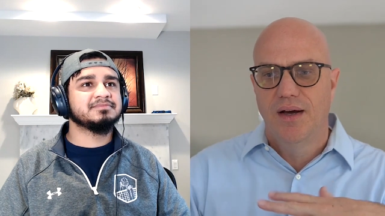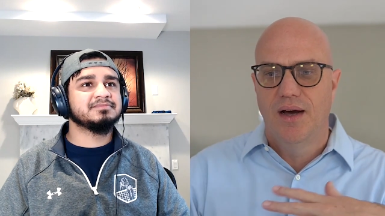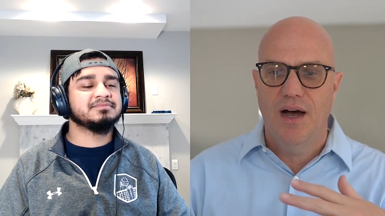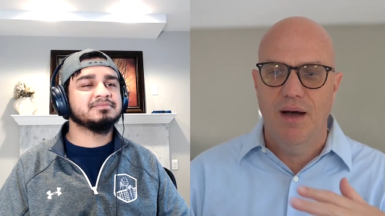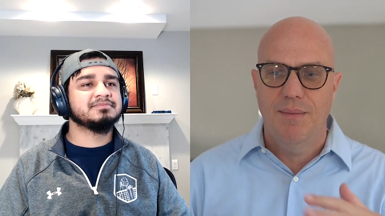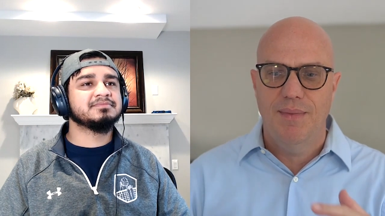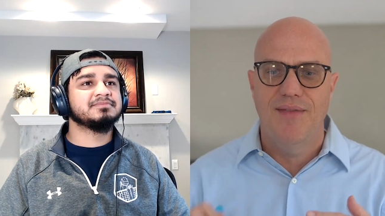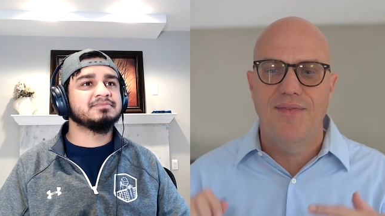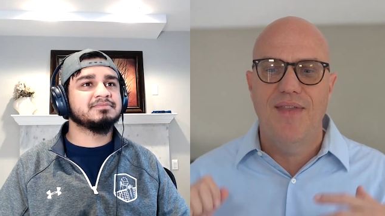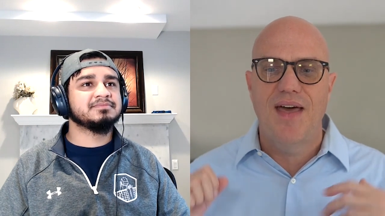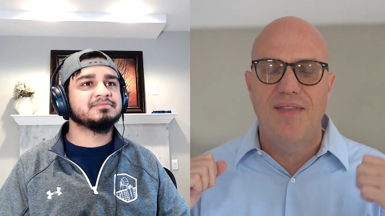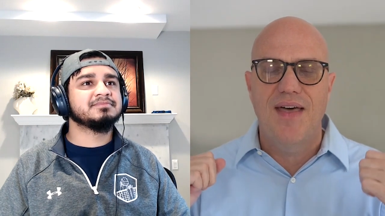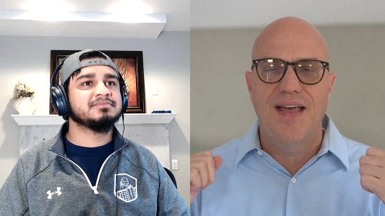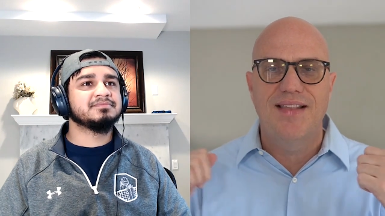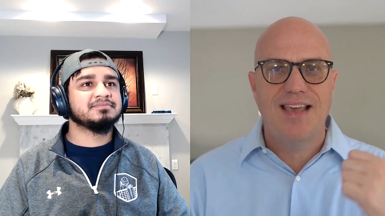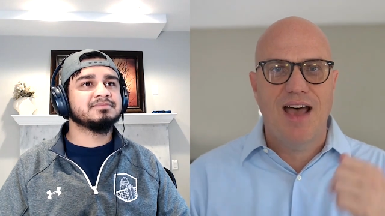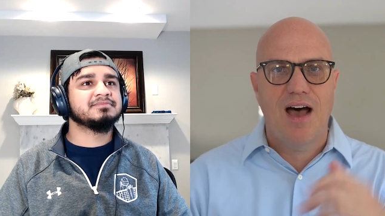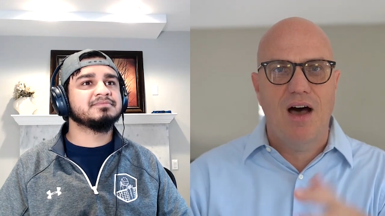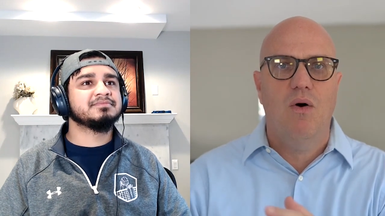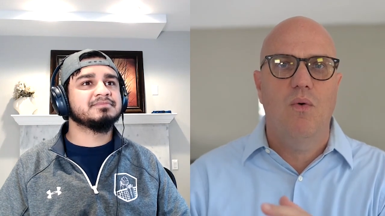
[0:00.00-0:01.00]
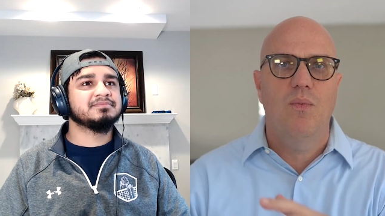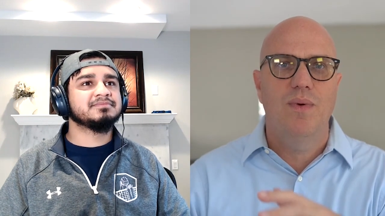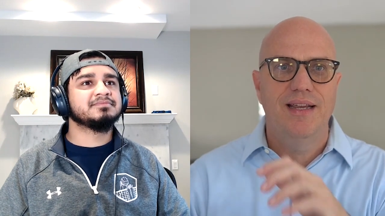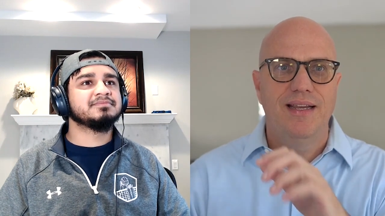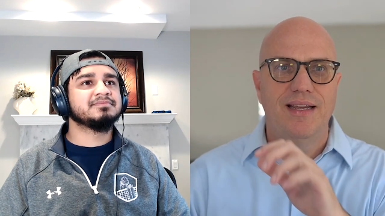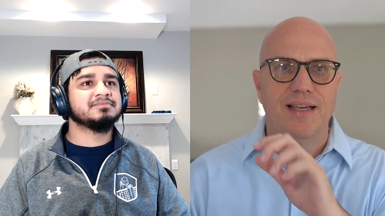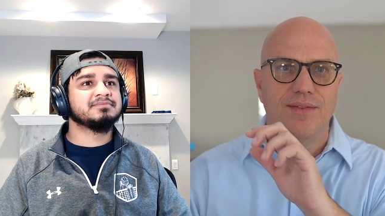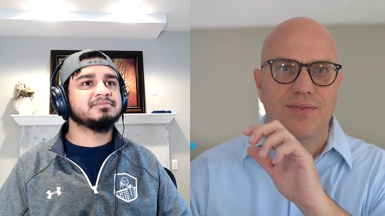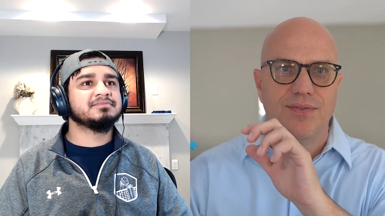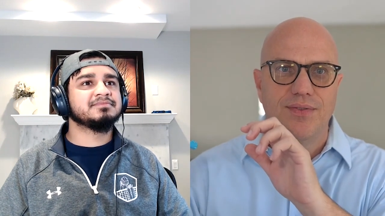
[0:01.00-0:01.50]
Speaker 1: um, and, and that's how
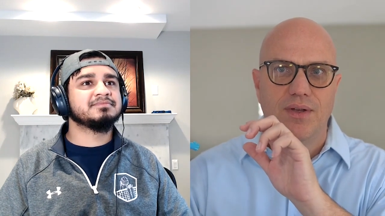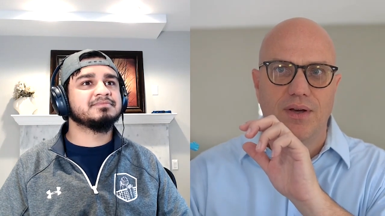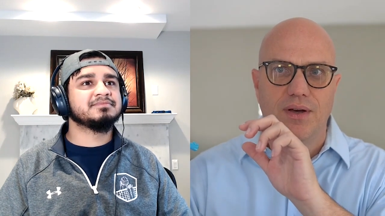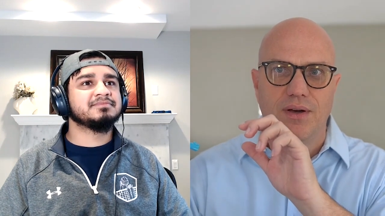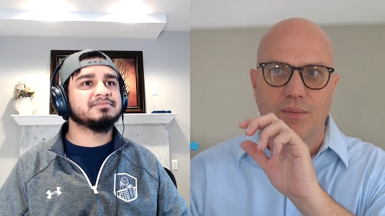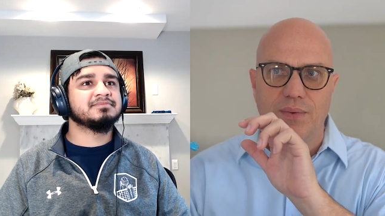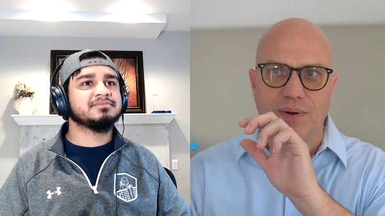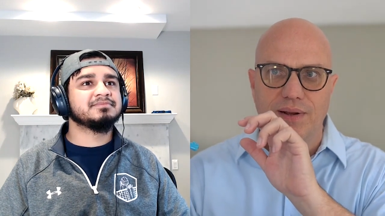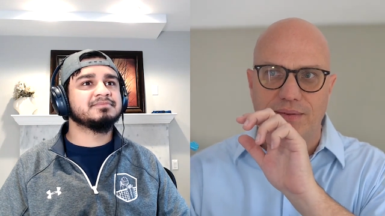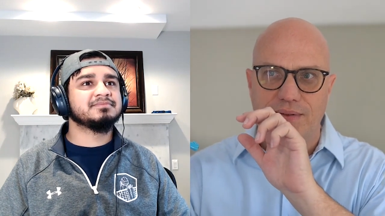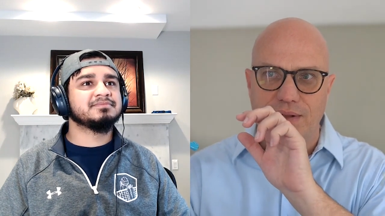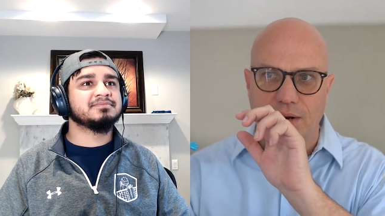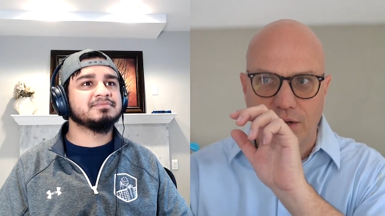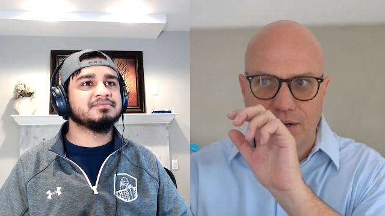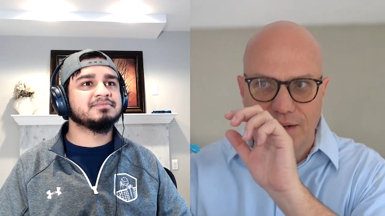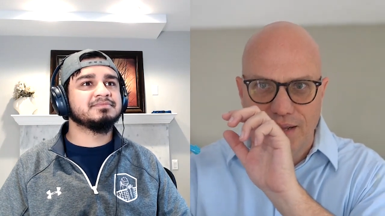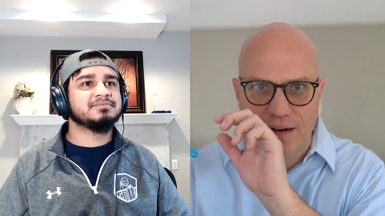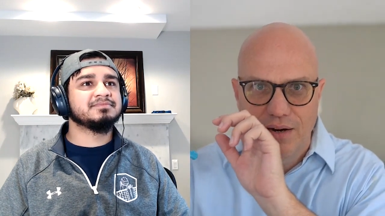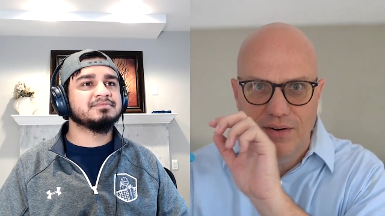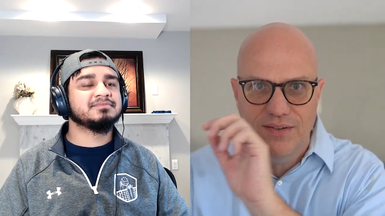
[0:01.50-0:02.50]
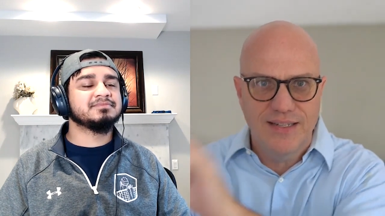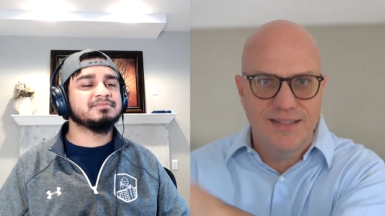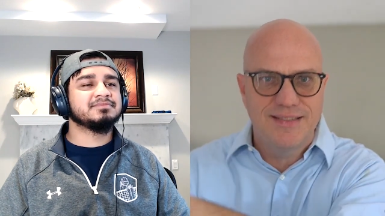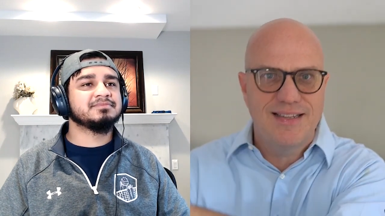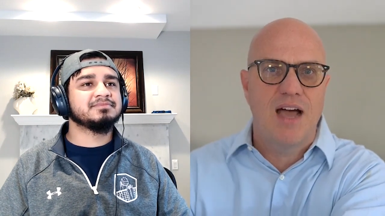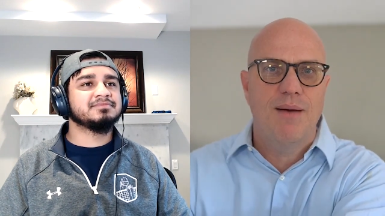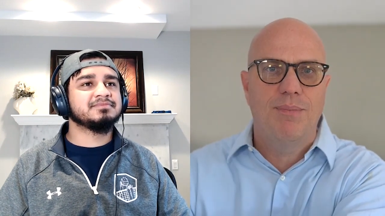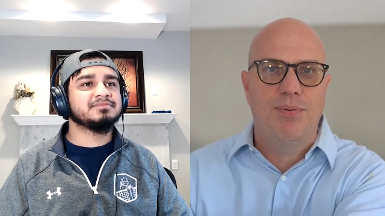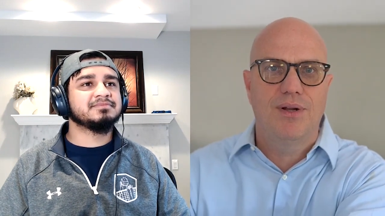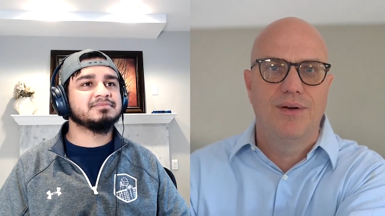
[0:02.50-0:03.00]
we get the we said look here's an
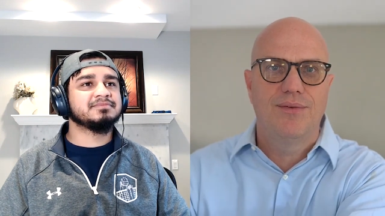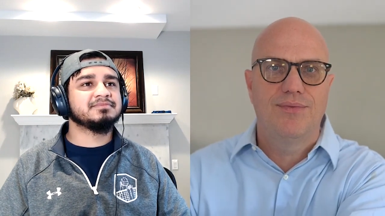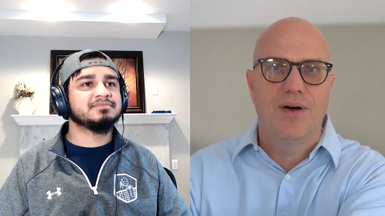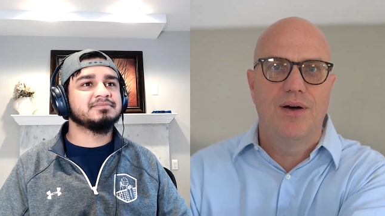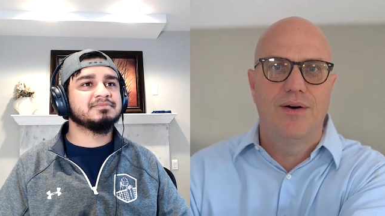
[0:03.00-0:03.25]
example of,